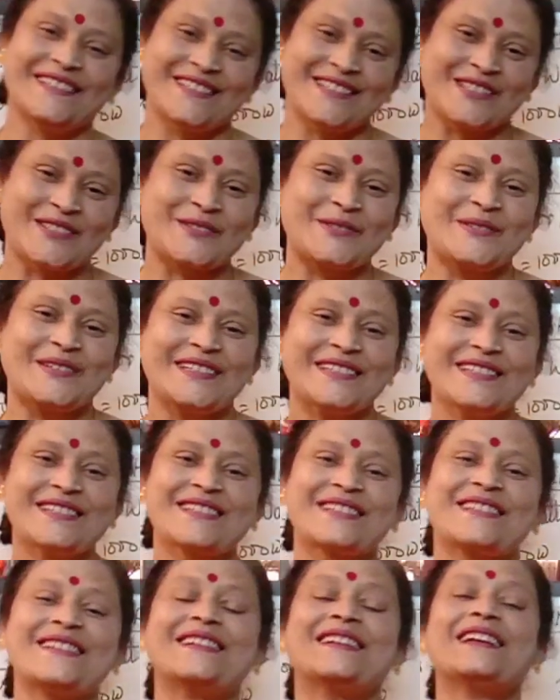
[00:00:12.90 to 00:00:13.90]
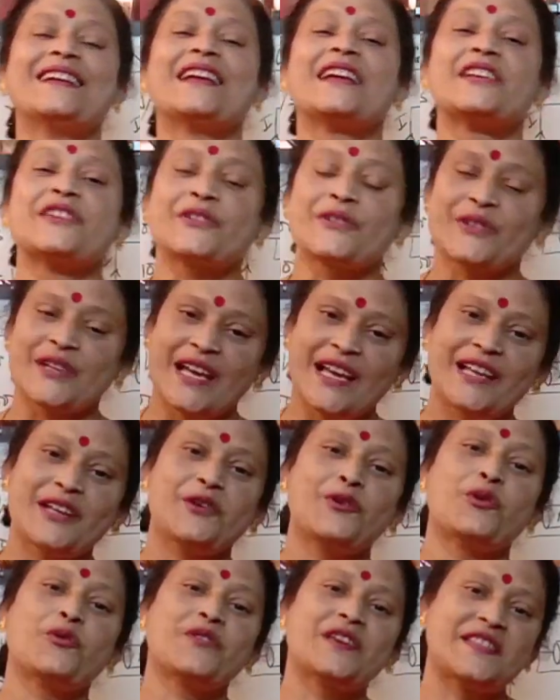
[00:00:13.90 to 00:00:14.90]
students. Today I'll
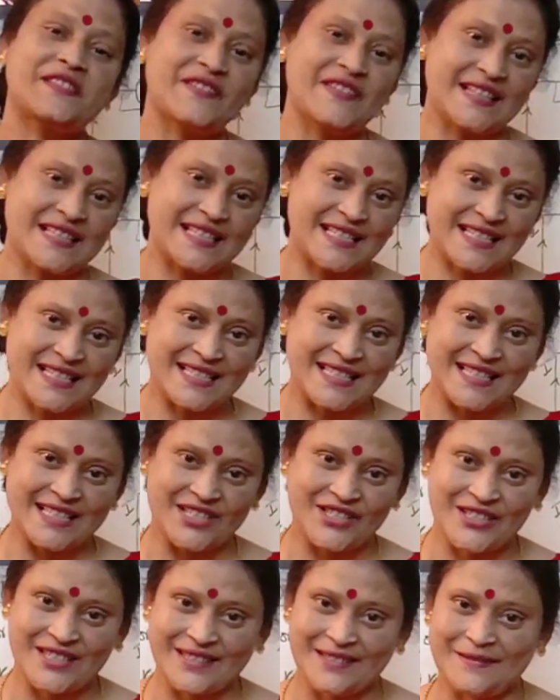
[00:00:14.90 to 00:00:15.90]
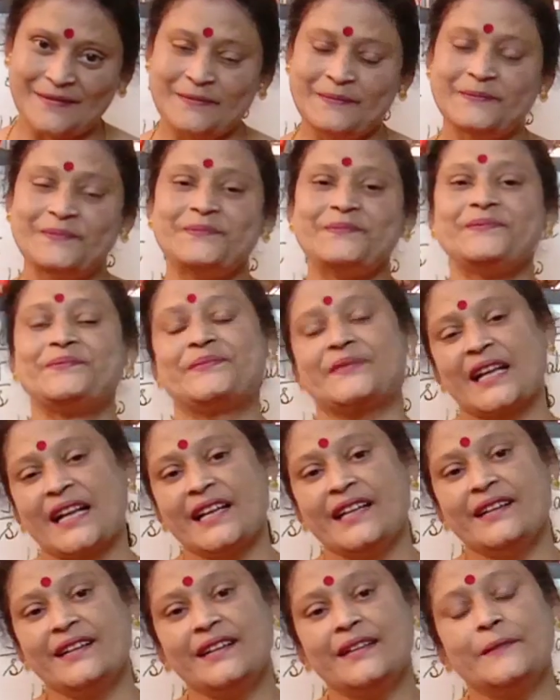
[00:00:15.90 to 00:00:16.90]
go with physics session.
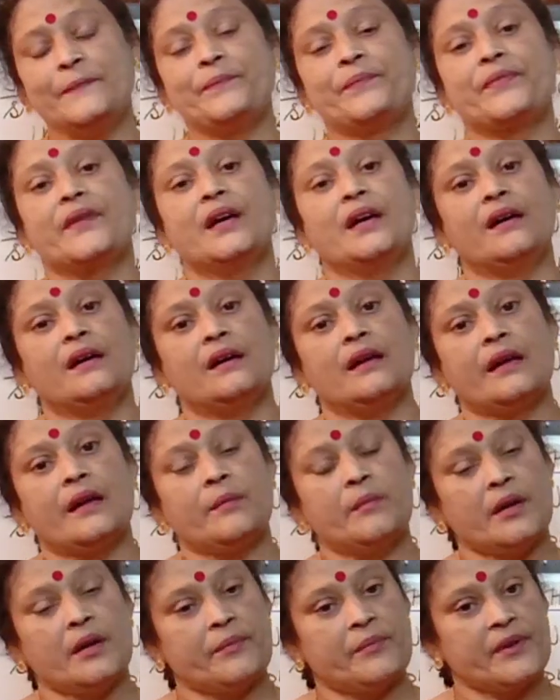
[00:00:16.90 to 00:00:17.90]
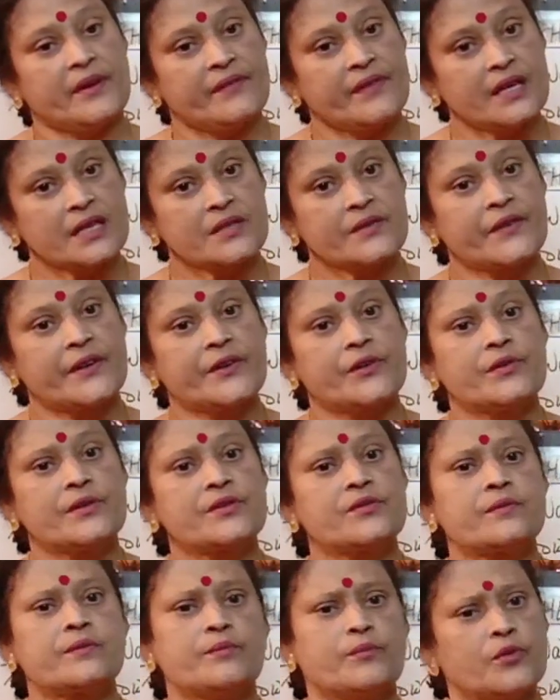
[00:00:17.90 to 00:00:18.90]
Clear? In my previous
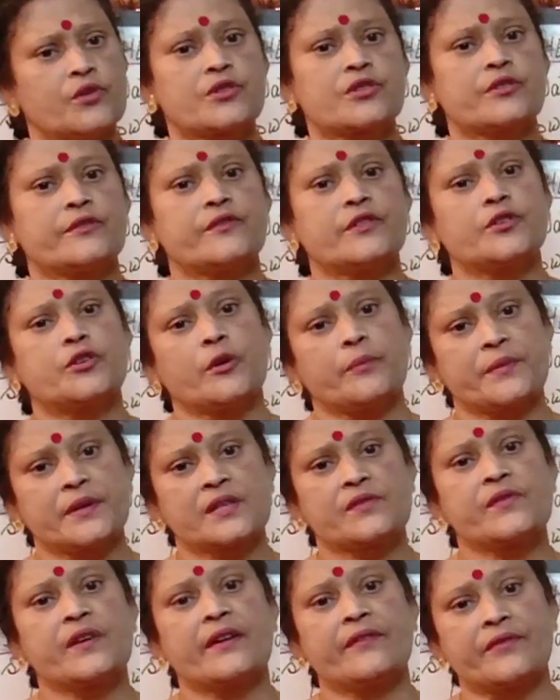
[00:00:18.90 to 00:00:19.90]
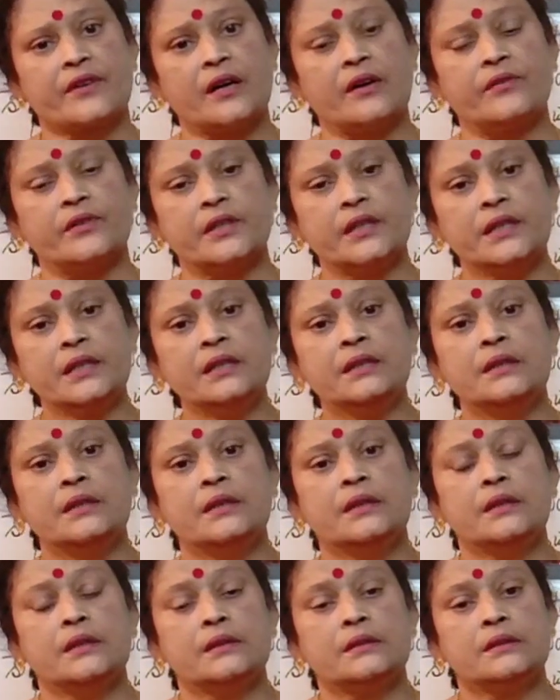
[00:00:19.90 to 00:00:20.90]
videos, most of the topics we have covered.
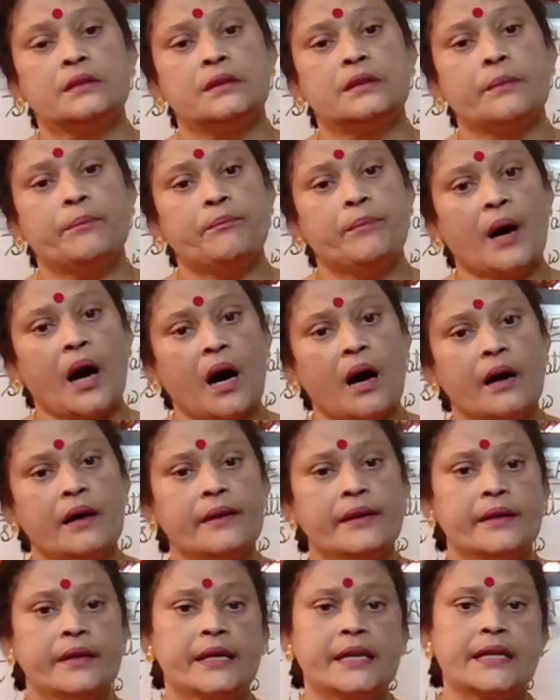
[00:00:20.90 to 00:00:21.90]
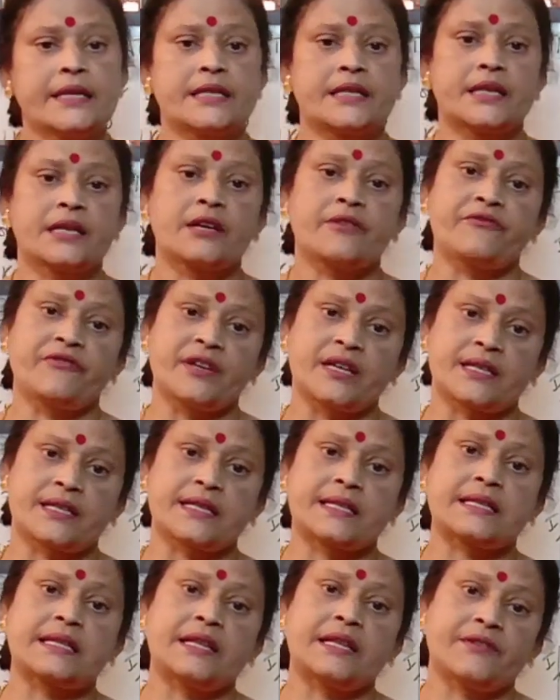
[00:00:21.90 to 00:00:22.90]
The power and heating effect
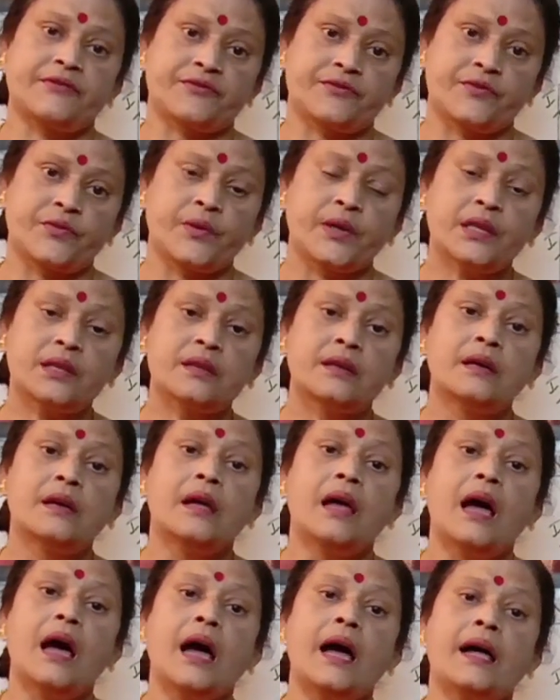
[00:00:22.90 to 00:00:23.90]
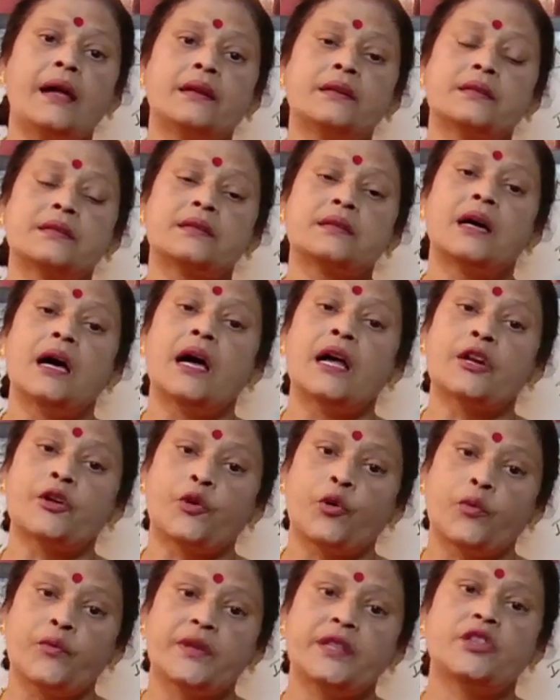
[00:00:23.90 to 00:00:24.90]
is left with, and I'll
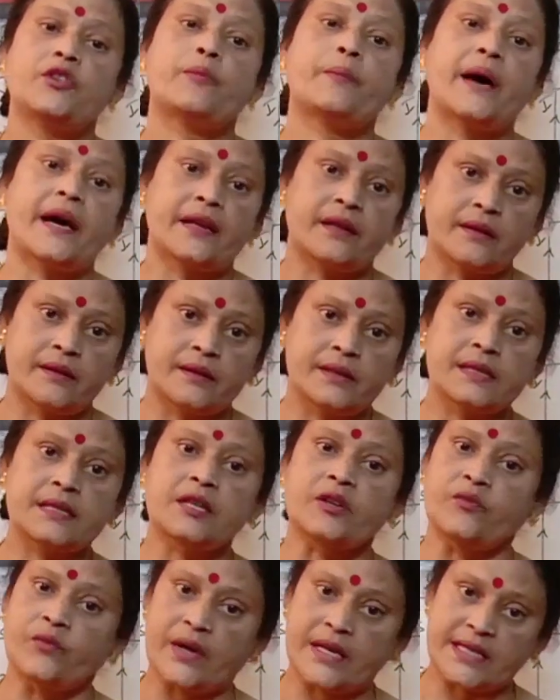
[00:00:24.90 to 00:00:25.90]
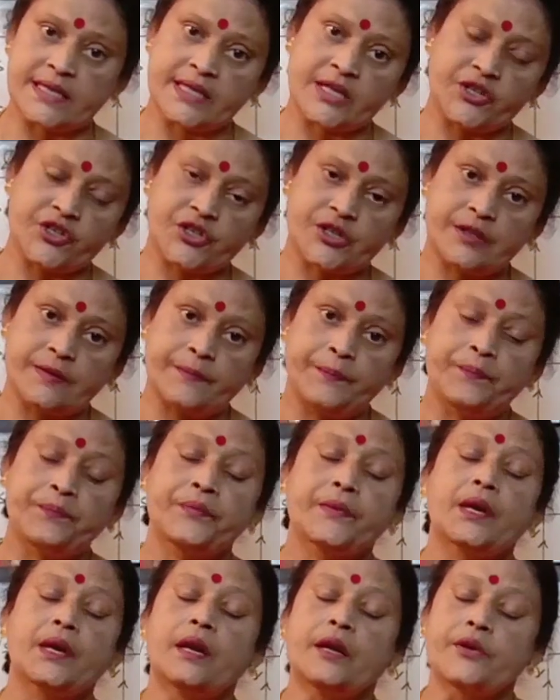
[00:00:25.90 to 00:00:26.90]
go with numericals in one session.
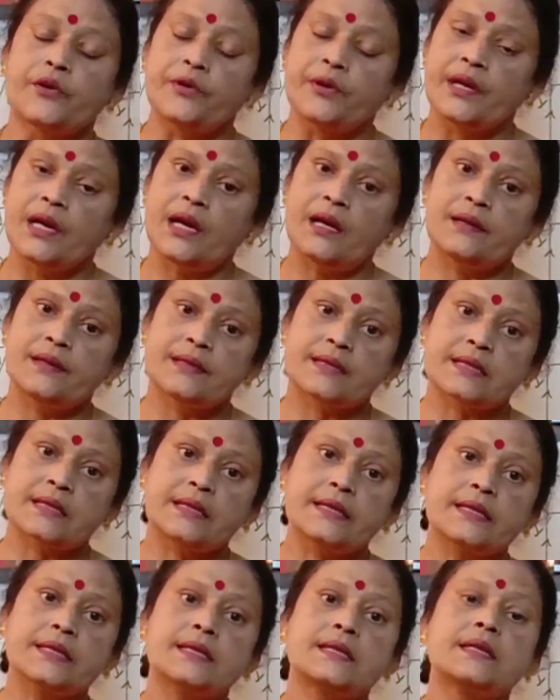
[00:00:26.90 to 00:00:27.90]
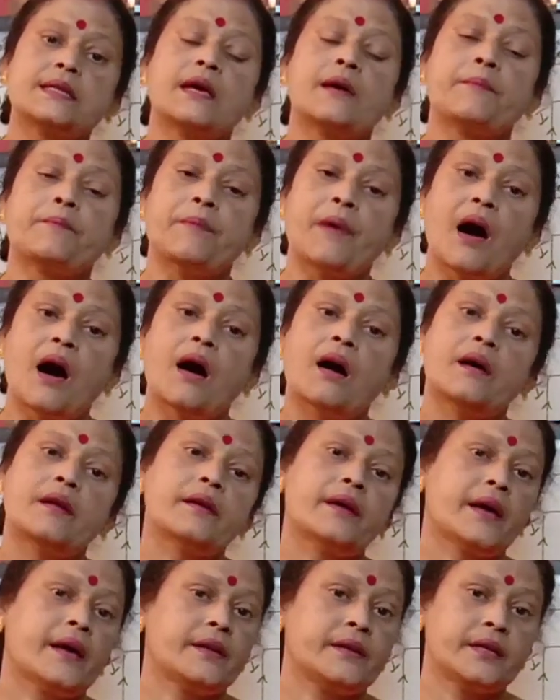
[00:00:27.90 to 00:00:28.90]
Today I'll discuss power
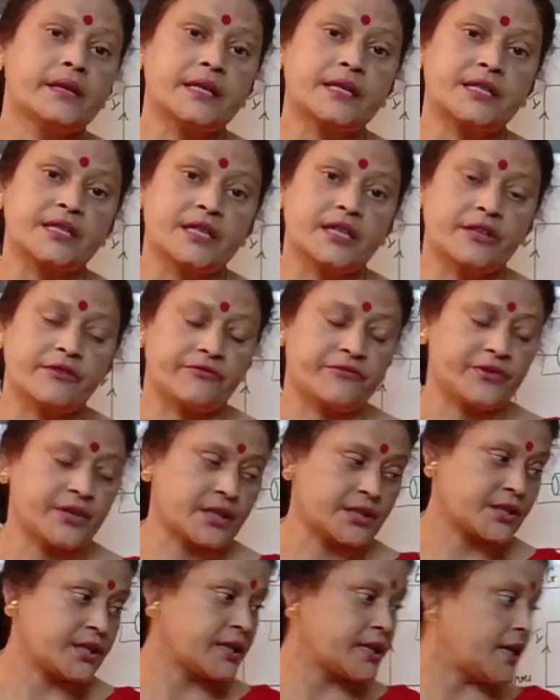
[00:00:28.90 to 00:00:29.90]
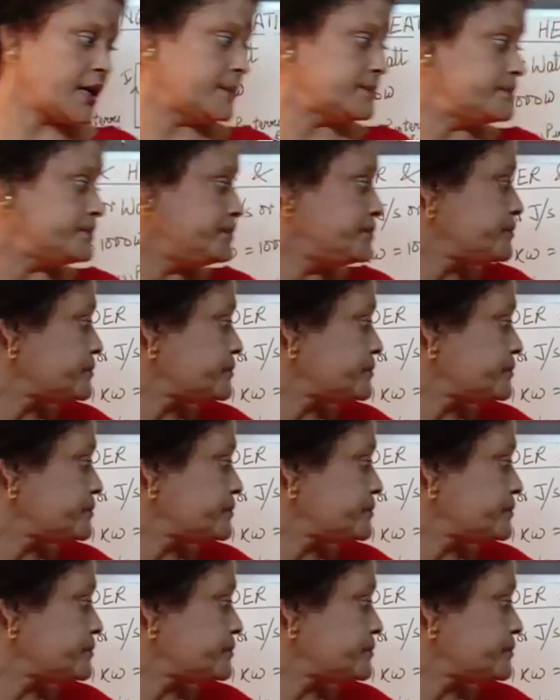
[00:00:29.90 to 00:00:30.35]
and heating effect. Come.